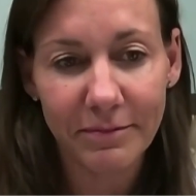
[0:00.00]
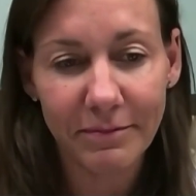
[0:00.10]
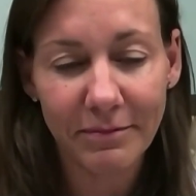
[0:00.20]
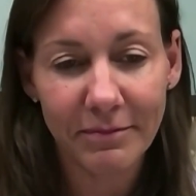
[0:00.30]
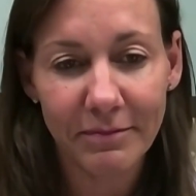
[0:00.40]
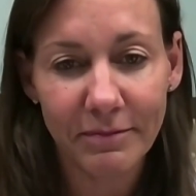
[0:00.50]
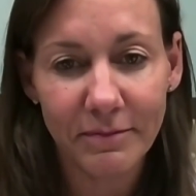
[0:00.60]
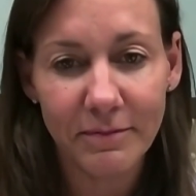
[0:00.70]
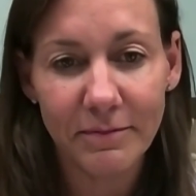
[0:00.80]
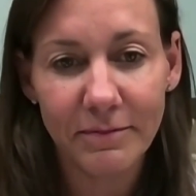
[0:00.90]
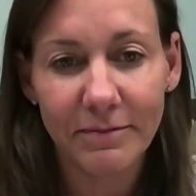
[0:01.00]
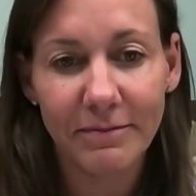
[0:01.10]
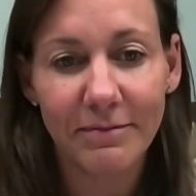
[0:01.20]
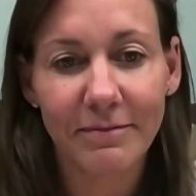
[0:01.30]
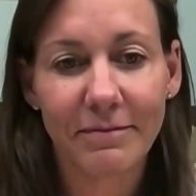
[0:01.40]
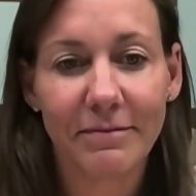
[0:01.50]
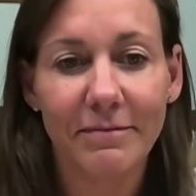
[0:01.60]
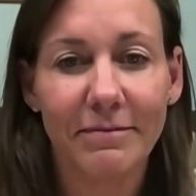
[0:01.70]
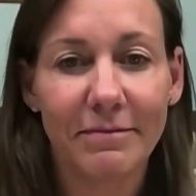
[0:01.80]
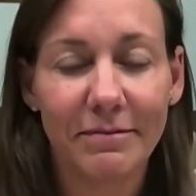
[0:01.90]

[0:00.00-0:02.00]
This person isn't speaking.